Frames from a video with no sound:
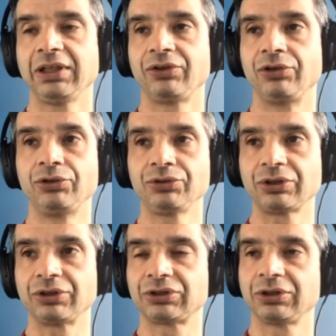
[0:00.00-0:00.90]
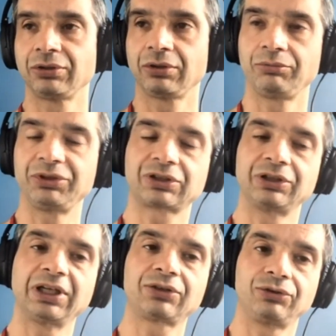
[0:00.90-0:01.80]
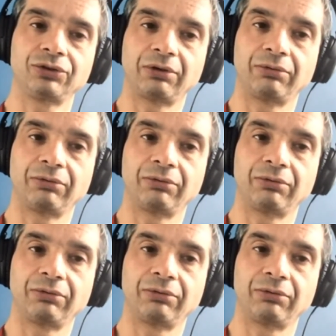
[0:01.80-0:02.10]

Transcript: the users which connect to your